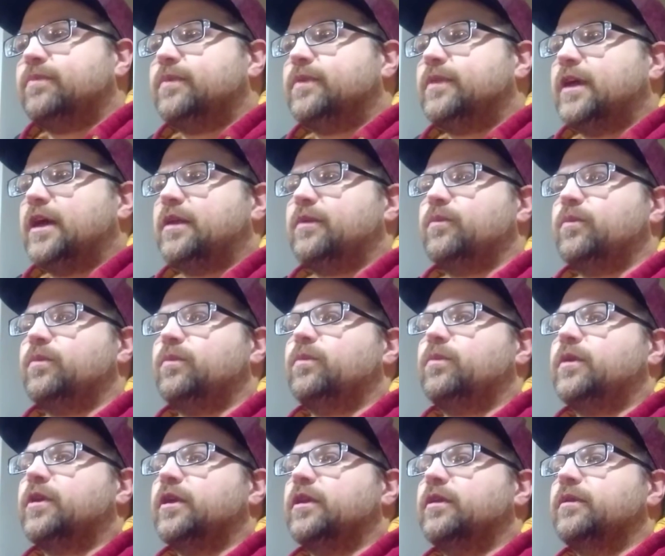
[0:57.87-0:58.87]
that
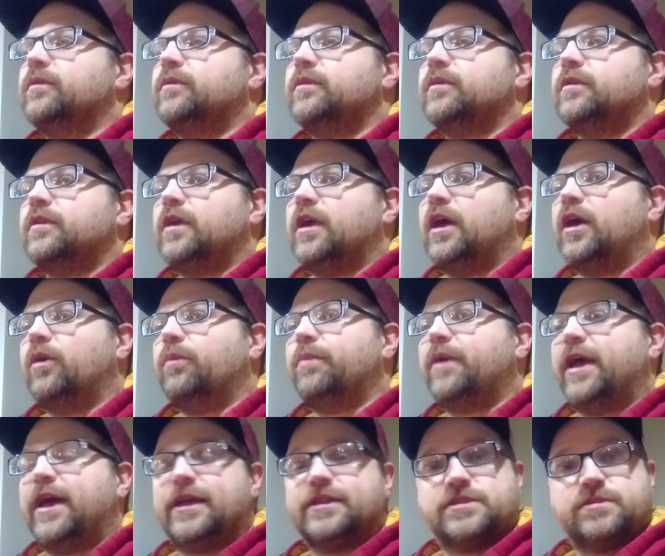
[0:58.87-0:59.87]
can help
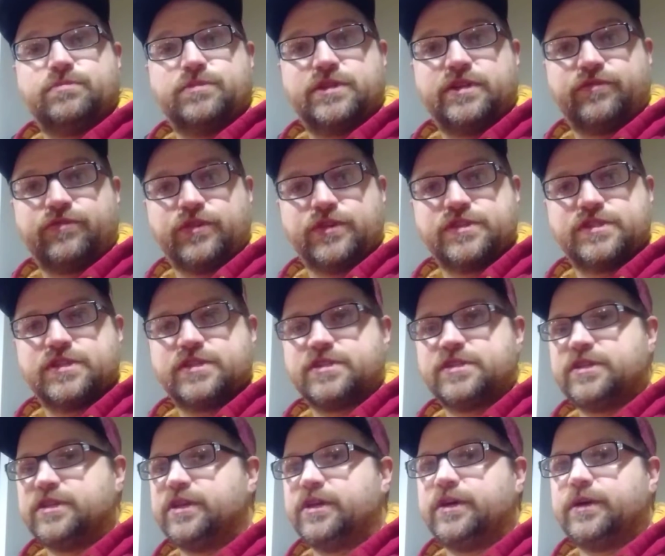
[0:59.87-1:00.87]
add some differences to